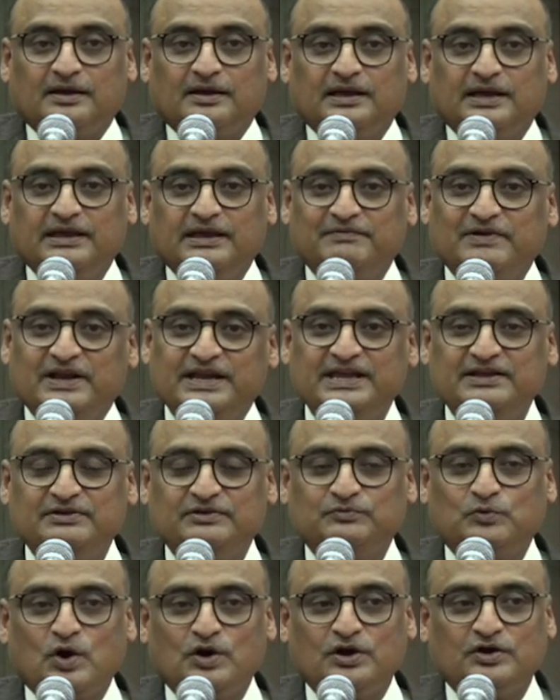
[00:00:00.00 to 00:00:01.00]
When he
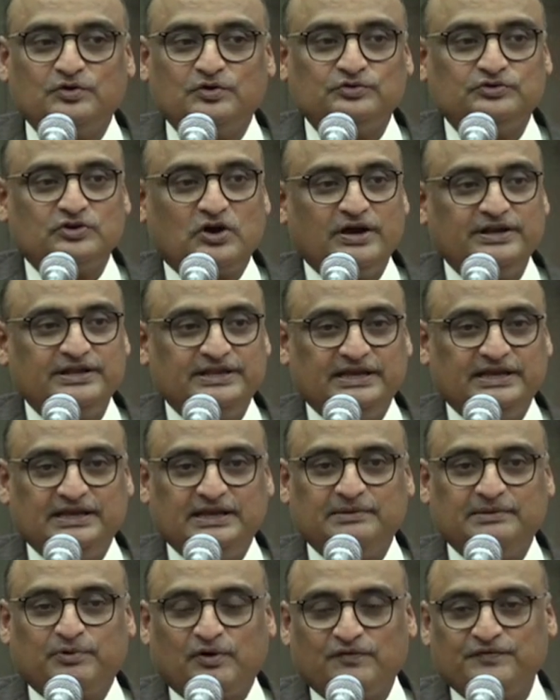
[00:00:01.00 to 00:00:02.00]
wanted to join
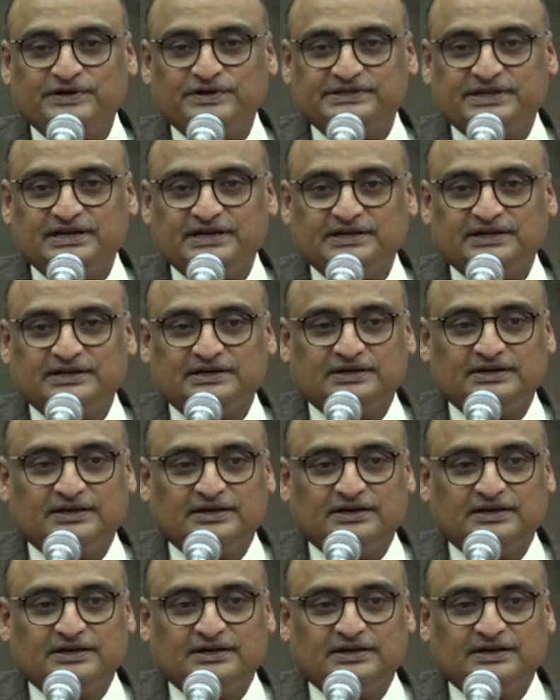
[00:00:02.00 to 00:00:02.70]
the profession,